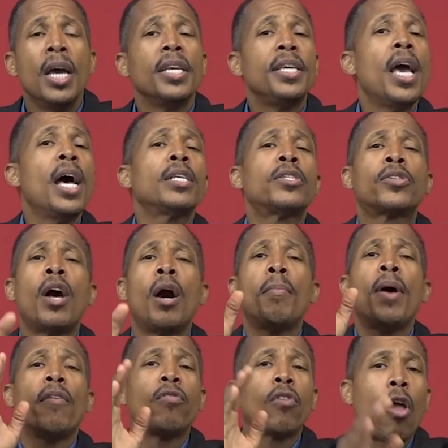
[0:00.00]
Yes,
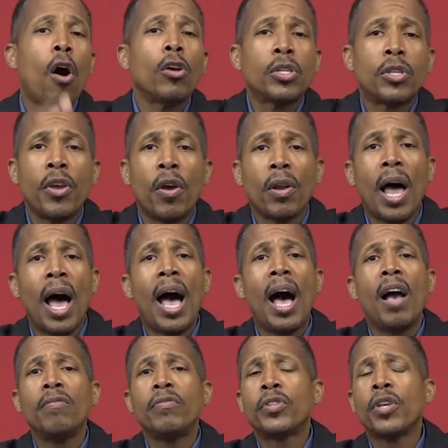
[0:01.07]
some have lost their
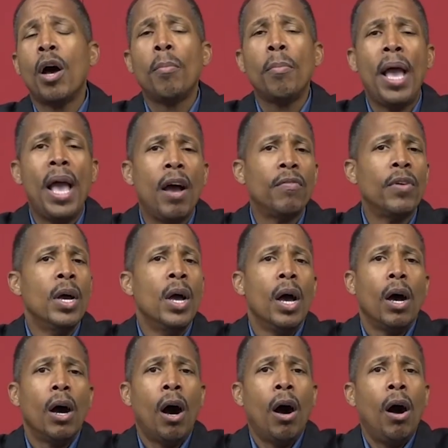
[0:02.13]
lives, some have
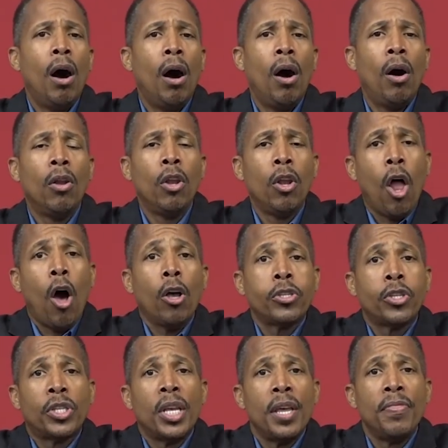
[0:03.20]
uh, uh,
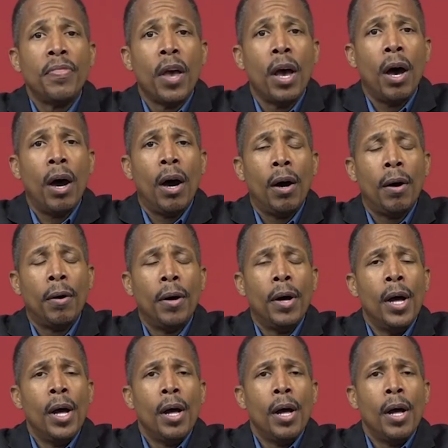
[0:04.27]
lost in the, uh,